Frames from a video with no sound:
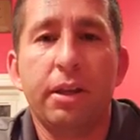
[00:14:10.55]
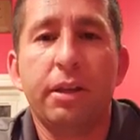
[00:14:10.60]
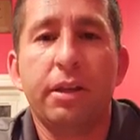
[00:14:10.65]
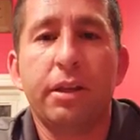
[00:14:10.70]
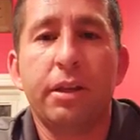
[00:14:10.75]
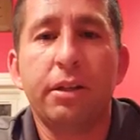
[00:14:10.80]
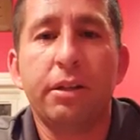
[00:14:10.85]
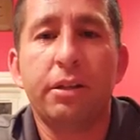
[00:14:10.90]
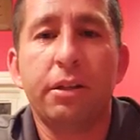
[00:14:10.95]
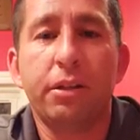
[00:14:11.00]

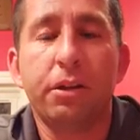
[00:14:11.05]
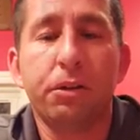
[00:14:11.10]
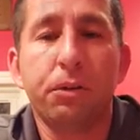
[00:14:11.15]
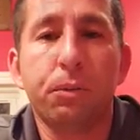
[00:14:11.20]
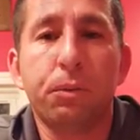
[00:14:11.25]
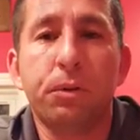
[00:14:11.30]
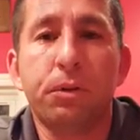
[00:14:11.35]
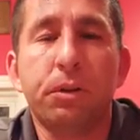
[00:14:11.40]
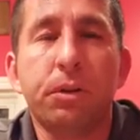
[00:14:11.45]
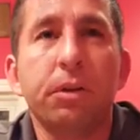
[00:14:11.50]
He's another
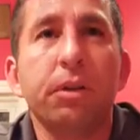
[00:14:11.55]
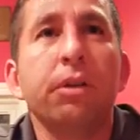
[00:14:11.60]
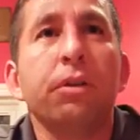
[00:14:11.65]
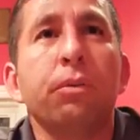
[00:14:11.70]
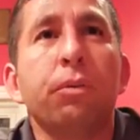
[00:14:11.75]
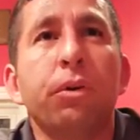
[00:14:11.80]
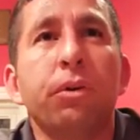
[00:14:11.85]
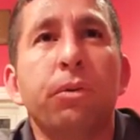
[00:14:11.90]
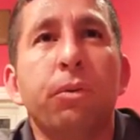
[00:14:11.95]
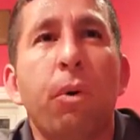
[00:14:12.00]
one, good
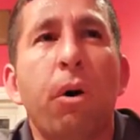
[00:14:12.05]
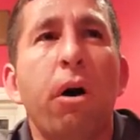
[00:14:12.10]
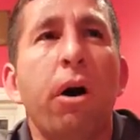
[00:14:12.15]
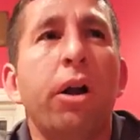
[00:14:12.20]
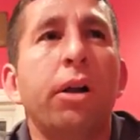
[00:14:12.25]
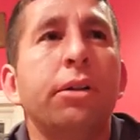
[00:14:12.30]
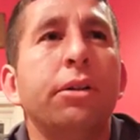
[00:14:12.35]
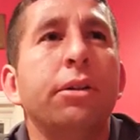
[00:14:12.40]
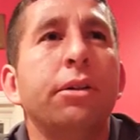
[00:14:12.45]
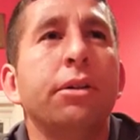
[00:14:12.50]
one to
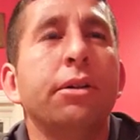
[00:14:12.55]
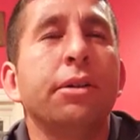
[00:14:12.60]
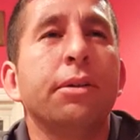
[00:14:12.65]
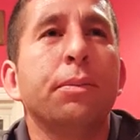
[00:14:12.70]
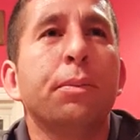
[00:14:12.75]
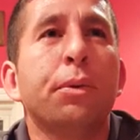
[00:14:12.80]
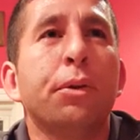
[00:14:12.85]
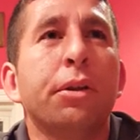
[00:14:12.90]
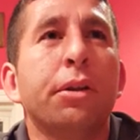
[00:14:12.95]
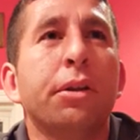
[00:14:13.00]
watch.
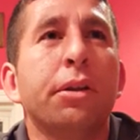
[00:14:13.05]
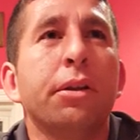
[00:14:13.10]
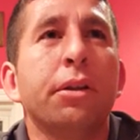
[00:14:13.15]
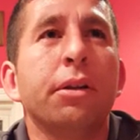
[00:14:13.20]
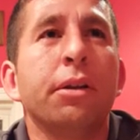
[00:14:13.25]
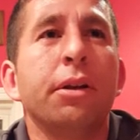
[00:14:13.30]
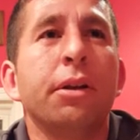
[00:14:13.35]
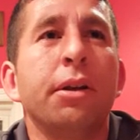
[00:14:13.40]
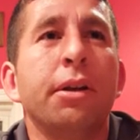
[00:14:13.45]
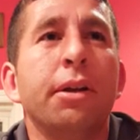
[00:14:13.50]
But
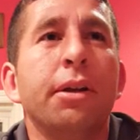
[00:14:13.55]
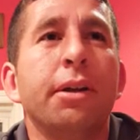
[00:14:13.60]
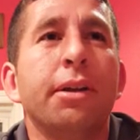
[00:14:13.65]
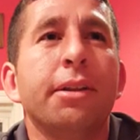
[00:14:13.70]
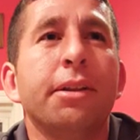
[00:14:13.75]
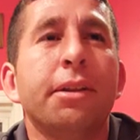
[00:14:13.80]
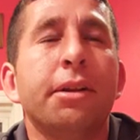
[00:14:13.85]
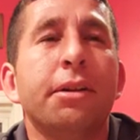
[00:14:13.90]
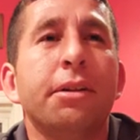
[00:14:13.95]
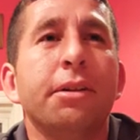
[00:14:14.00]

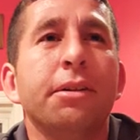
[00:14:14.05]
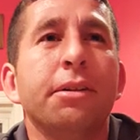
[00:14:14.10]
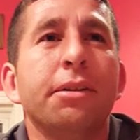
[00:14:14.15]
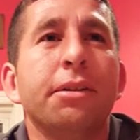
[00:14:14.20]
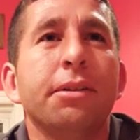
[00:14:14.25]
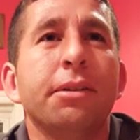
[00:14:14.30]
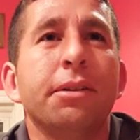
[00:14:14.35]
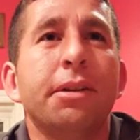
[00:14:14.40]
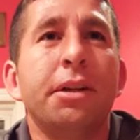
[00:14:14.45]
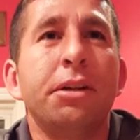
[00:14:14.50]
the
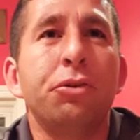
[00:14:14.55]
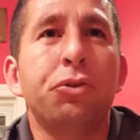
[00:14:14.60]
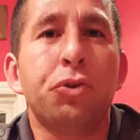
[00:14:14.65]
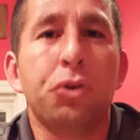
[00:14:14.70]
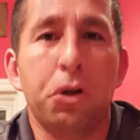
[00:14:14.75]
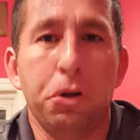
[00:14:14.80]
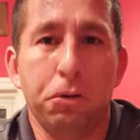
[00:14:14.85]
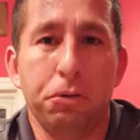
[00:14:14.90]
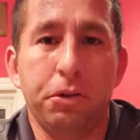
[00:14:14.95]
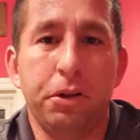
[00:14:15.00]

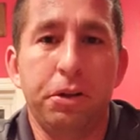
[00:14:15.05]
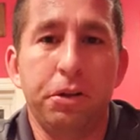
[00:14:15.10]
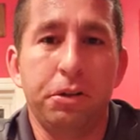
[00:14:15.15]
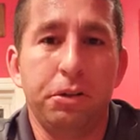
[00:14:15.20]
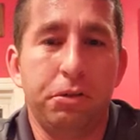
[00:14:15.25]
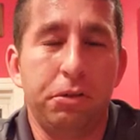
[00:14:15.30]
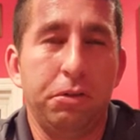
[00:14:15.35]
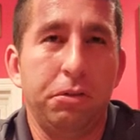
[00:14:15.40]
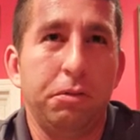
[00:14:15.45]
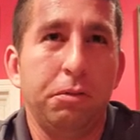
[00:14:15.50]
intros,
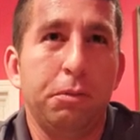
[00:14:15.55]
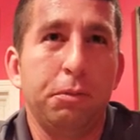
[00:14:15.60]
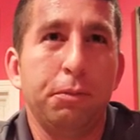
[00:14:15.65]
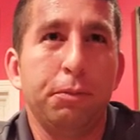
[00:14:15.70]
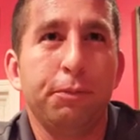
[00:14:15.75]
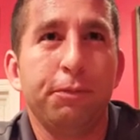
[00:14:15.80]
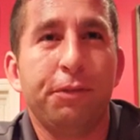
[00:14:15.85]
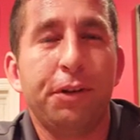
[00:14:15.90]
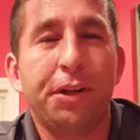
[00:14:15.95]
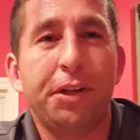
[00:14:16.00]
his
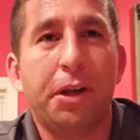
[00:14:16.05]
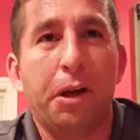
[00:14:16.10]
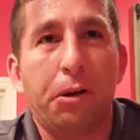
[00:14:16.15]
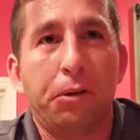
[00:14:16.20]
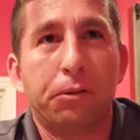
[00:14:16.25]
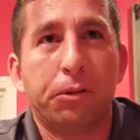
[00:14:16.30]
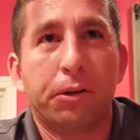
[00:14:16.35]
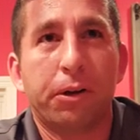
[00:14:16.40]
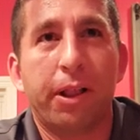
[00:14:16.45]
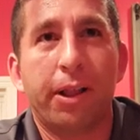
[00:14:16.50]

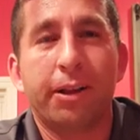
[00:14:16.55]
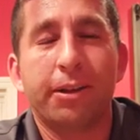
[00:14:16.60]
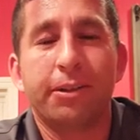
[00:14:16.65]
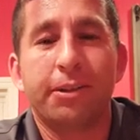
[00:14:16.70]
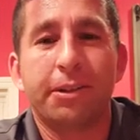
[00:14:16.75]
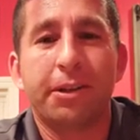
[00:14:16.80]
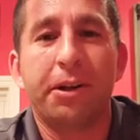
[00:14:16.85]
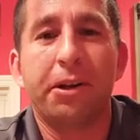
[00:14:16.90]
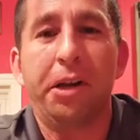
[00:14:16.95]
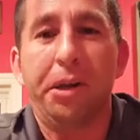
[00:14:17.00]
videos are like a
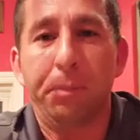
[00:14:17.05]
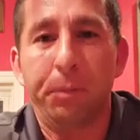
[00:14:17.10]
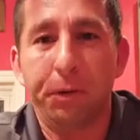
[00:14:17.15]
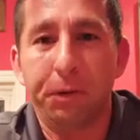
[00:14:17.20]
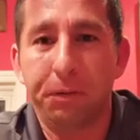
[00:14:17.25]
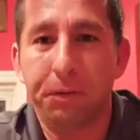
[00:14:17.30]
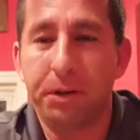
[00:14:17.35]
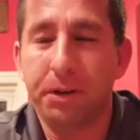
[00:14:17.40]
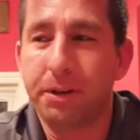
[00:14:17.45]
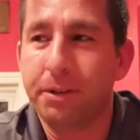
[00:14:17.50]
scary
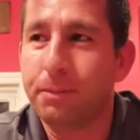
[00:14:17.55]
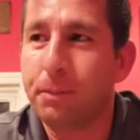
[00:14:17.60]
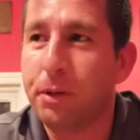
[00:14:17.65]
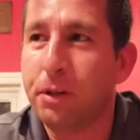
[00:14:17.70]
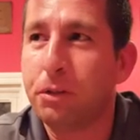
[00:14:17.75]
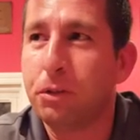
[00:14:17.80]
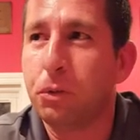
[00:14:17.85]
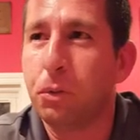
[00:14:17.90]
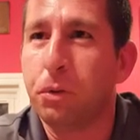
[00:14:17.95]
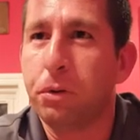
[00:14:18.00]
movie. I mean,
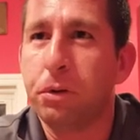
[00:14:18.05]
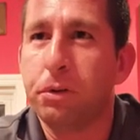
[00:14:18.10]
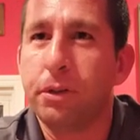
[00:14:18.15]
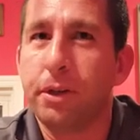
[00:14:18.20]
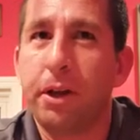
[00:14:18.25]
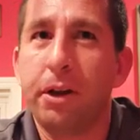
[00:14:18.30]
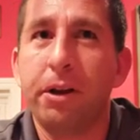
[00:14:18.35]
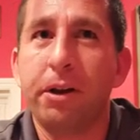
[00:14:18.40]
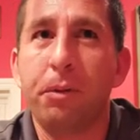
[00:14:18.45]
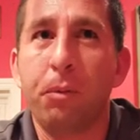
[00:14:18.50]
it's sort of
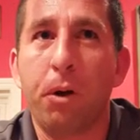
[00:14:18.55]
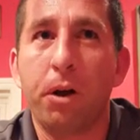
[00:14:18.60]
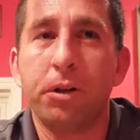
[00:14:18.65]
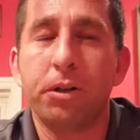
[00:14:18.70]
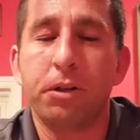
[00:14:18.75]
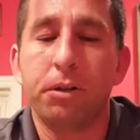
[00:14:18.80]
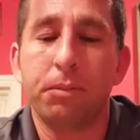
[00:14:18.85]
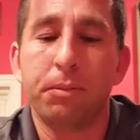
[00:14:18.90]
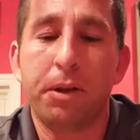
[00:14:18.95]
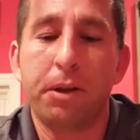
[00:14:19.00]
scary
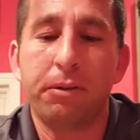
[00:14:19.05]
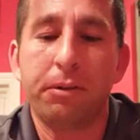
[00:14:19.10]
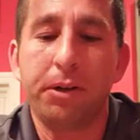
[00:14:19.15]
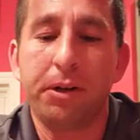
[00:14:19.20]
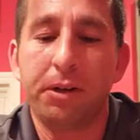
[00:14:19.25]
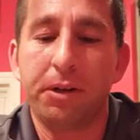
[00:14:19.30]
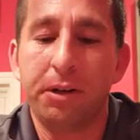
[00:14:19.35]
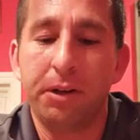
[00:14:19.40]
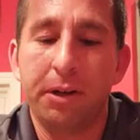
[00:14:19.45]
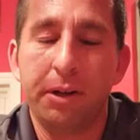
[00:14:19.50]
watching them out
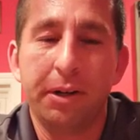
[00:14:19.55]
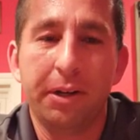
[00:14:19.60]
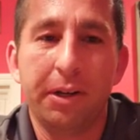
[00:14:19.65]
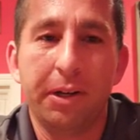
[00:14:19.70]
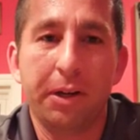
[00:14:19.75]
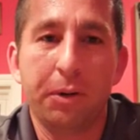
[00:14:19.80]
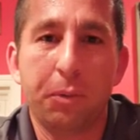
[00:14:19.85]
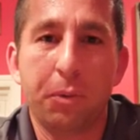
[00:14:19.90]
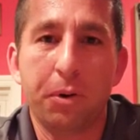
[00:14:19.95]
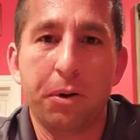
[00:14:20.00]
there
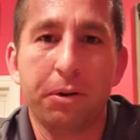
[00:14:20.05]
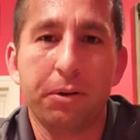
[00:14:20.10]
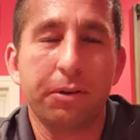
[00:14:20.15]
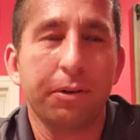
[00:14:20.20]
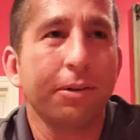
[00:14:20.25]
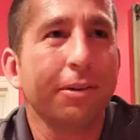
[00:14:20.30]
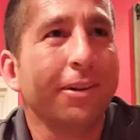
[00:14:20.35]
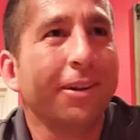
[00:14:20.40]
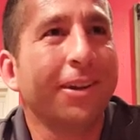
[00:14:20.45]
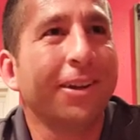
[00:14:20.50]
at work,